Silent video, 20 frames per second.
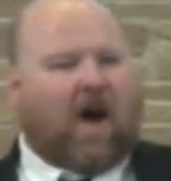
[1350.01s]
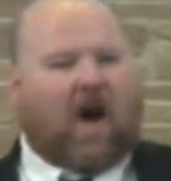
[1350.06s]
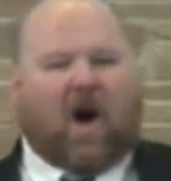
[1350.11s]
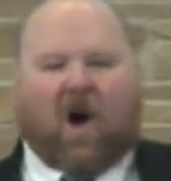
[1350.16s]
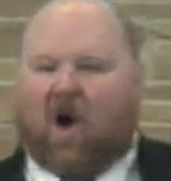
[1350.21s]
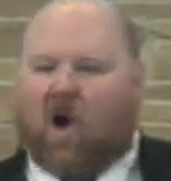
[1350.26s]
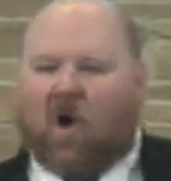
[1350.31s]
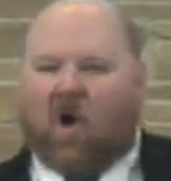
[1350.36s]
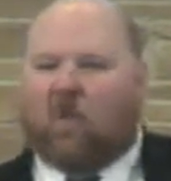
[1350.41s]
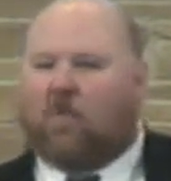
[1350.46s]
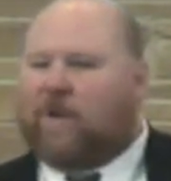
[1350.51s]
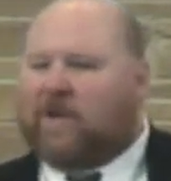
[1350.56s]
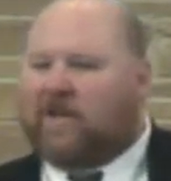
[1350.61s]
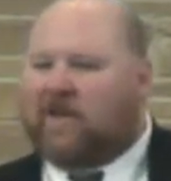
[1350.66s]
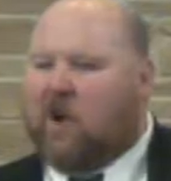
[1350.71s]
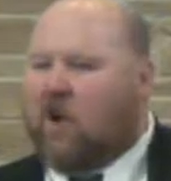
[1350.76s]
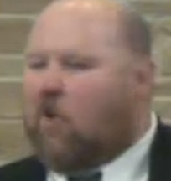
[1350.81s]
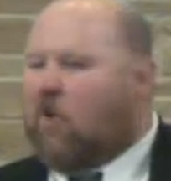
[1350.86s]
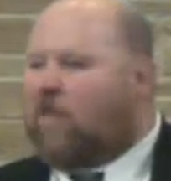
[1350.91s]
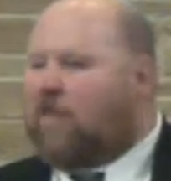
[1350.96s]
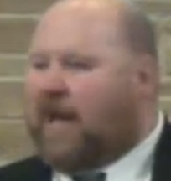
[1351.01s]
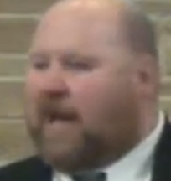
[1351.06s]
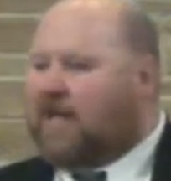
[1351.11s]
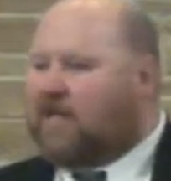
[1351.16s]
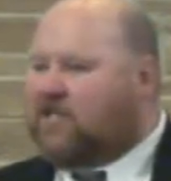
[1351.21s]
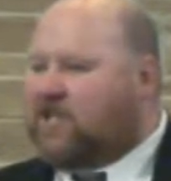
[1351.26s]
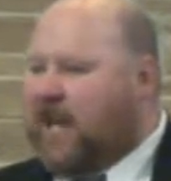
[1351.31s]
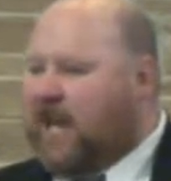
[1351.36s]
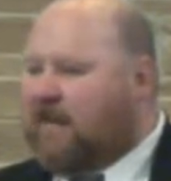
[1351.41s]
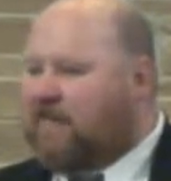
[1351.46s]
all we know
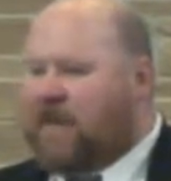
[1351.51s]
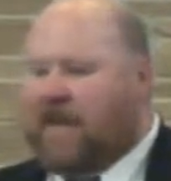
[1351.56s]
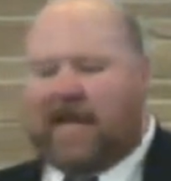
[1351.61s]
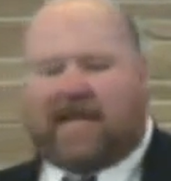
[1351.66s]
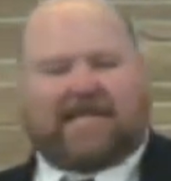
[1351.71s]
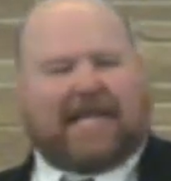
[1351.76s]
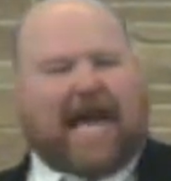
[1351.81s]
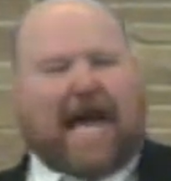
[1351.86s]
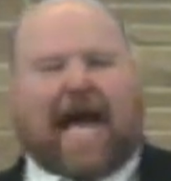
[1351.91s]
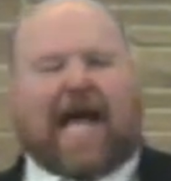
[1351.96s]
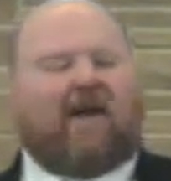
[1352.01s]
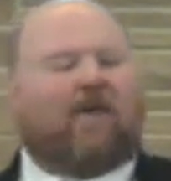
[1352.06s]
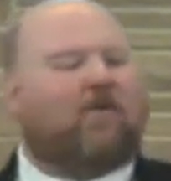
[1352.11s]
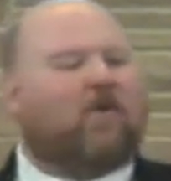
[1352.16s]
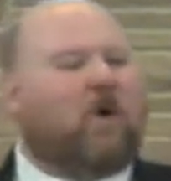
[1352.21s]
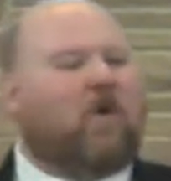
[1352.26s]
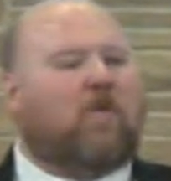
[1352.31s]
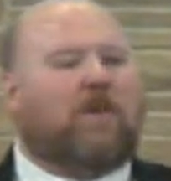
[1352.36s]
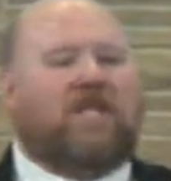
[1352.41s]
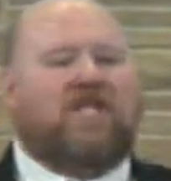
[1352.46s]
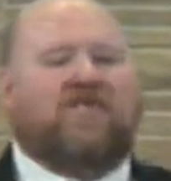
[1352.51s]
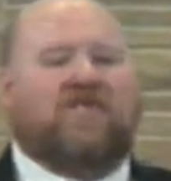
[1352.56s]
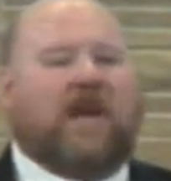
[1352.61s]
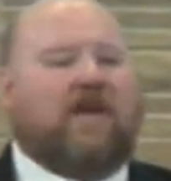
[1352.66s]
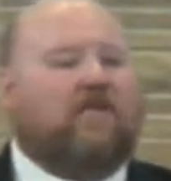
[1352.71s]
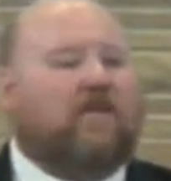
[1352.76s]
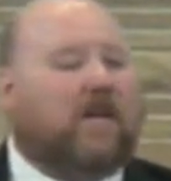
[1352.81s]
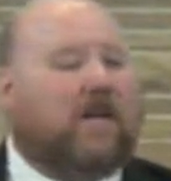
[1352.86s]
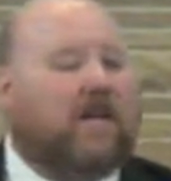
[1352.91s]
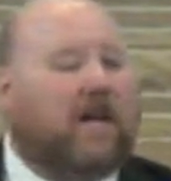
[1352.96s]
about Jabez, I don't know what his
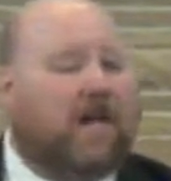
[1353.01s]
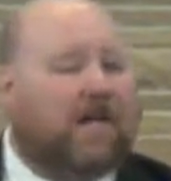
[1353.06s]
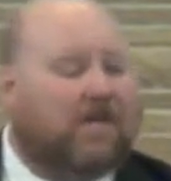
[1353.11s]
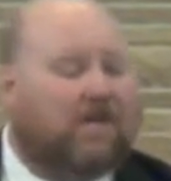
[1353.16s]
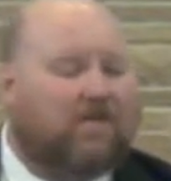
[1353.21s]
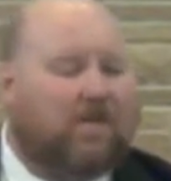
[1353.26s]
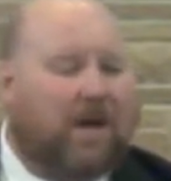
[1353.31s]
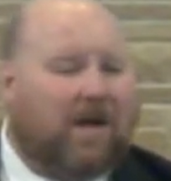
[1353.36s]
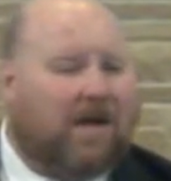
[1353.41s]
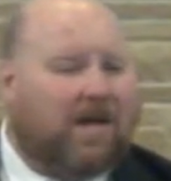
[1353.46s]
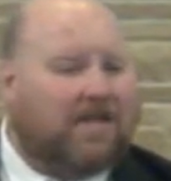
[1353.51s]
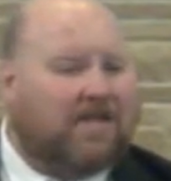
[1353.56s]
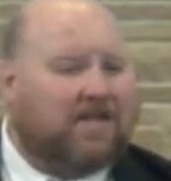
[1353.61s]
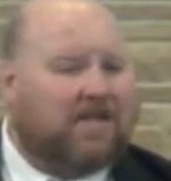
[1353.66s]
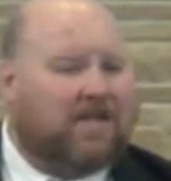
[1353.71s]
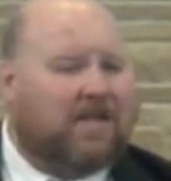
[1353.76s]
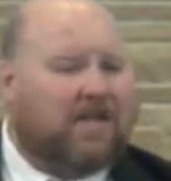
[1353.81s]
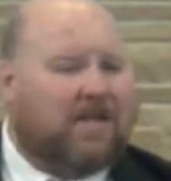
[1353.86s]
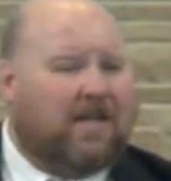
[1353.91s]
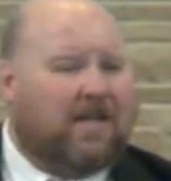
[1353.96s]
favorite color was.